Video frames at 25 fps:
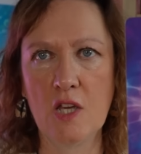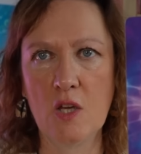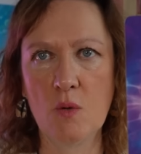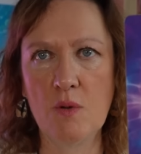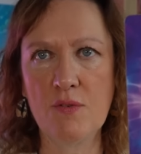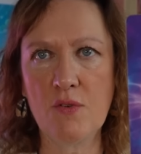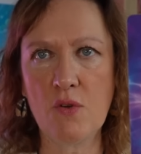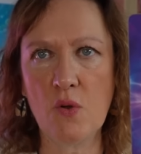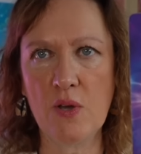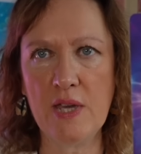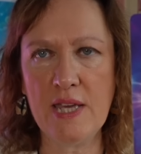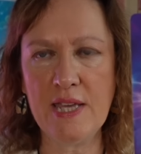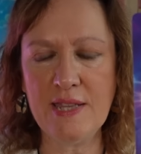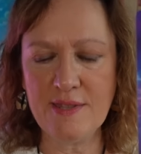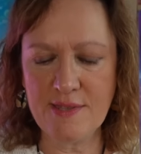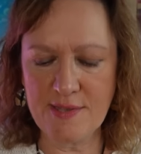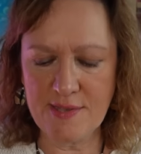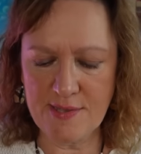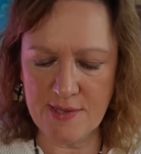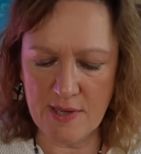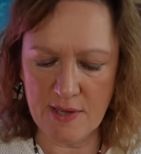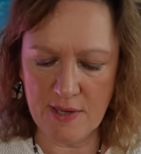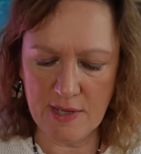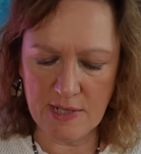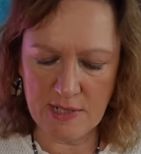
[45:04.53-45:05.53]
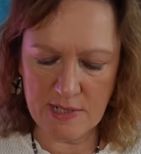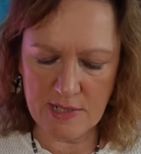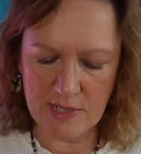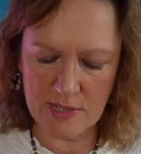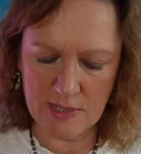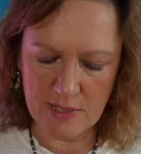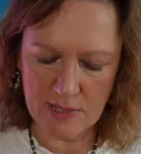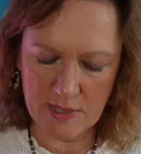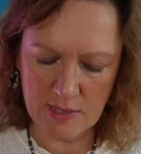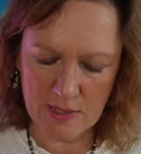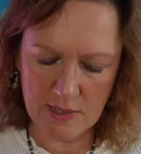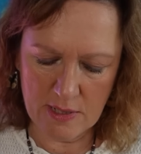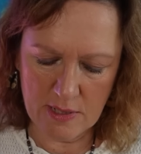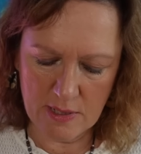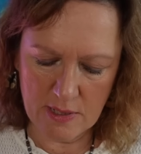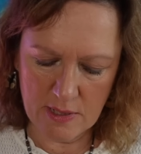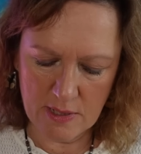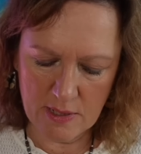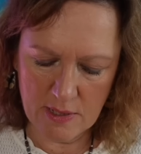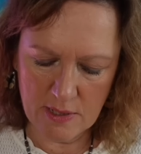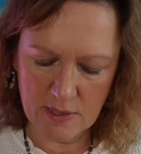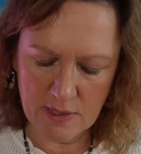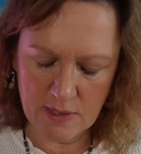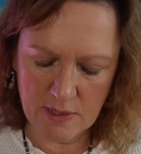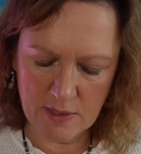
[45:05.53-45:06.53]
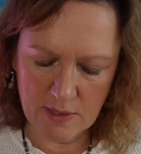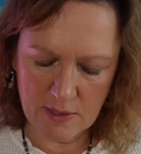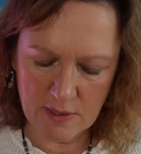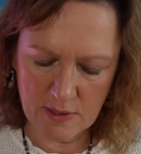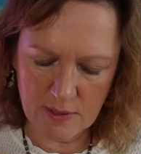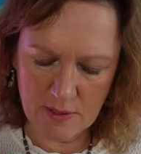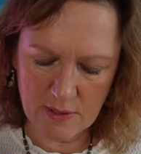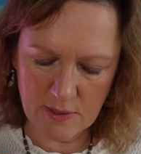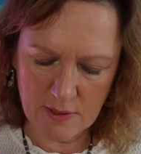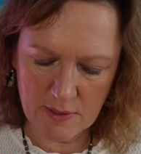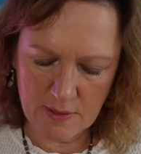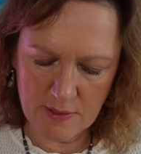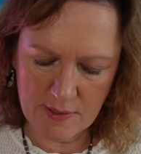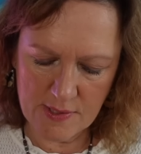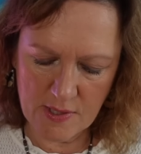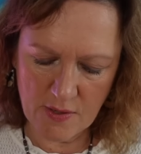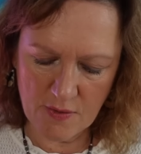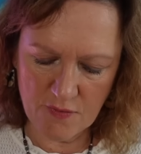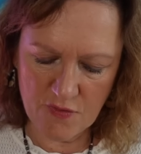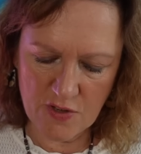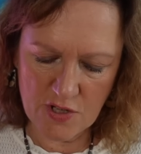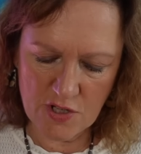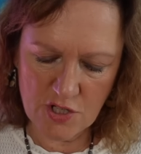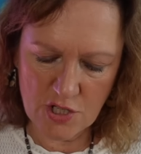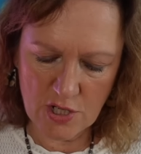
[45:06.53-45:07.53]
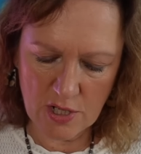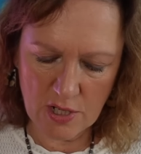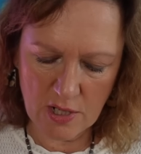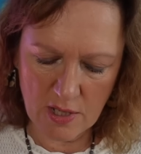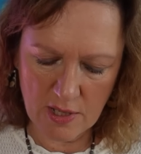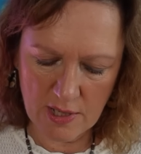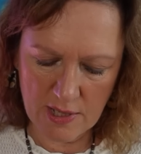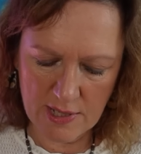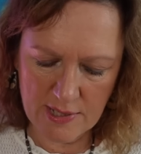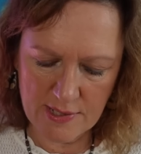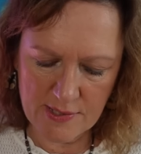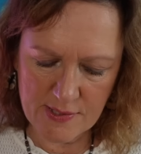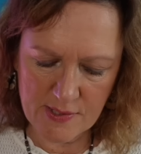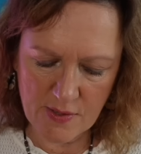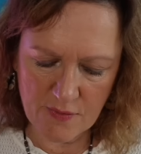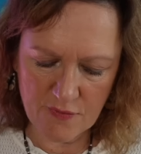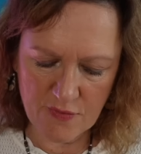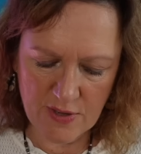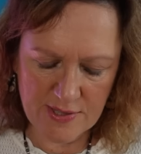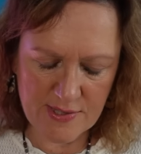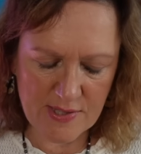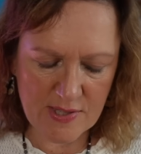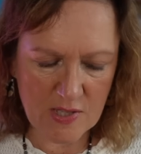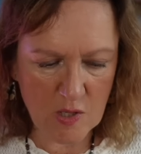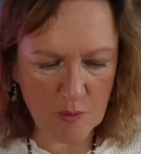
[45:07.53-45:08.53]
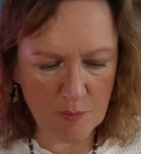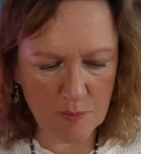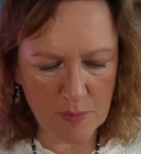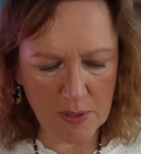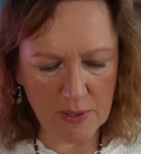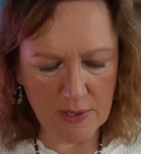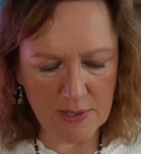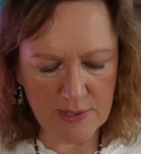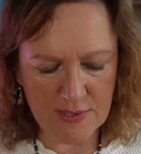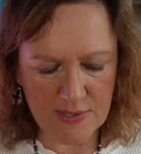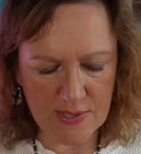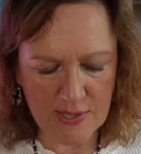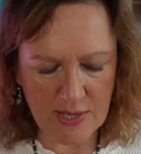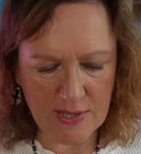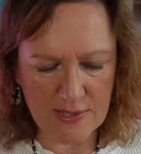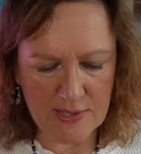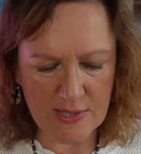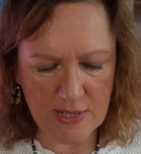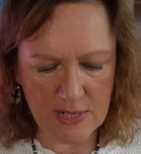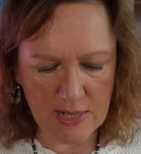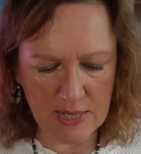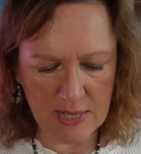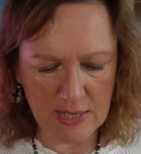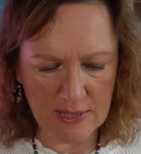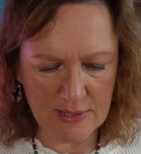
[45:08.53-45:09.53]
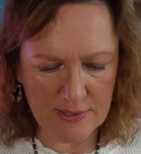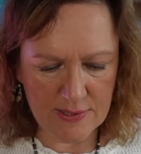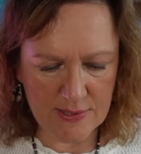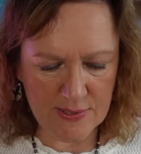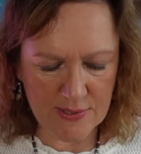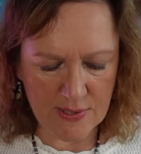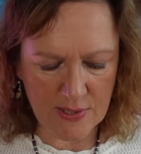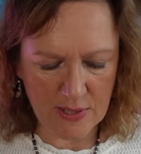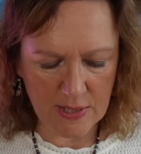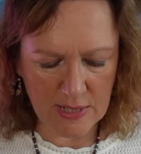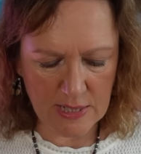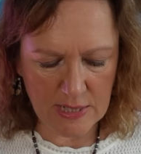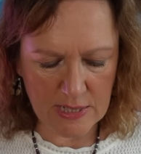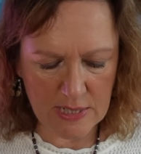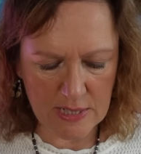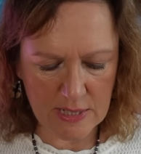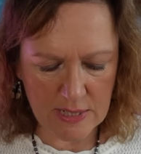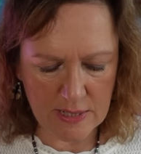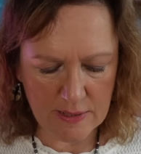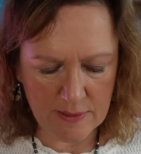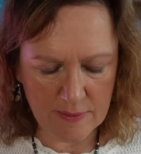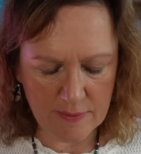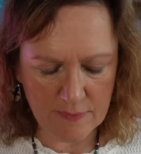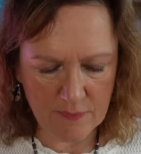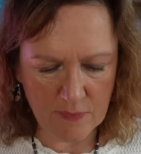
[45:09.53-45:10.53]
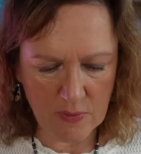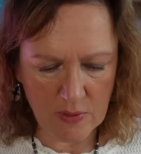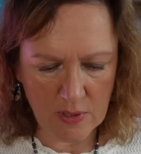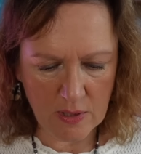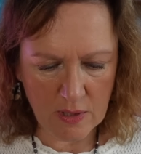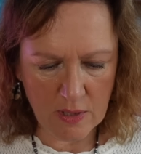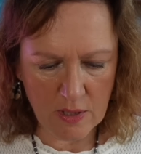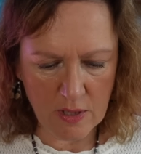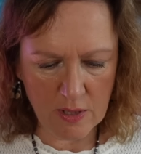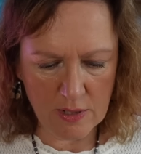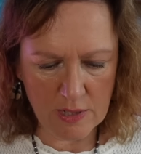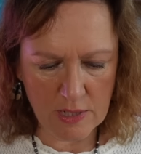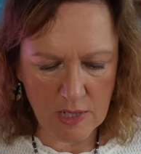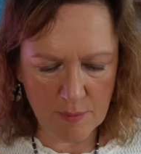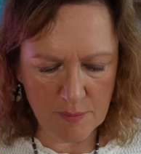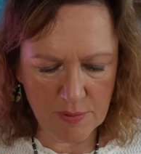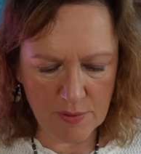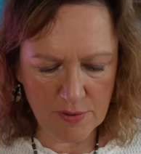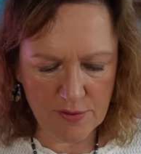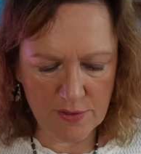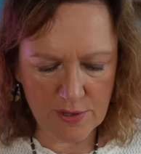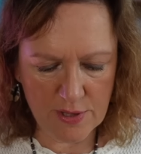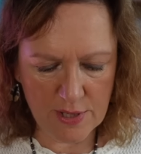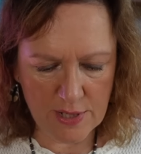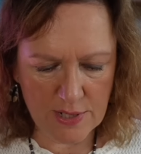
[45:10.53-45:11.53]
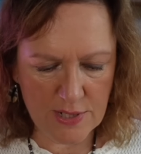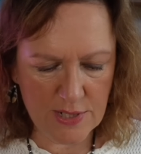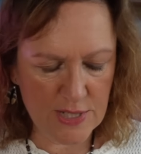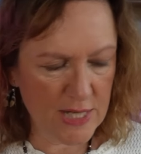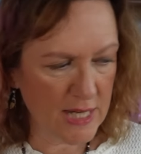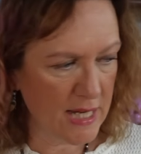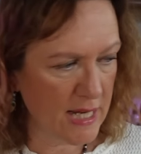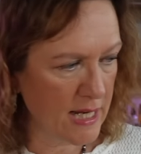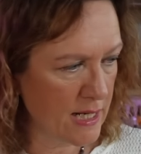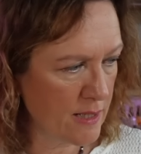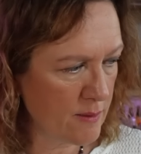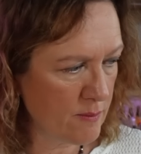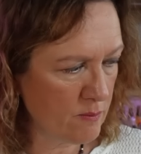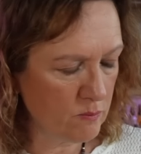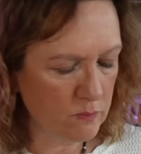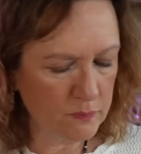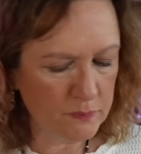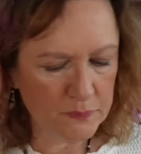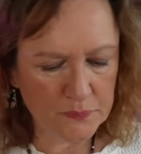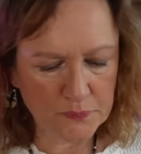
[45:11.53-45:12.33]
We've got insight. So visualize, vesica Pisces and insight. Card number 13.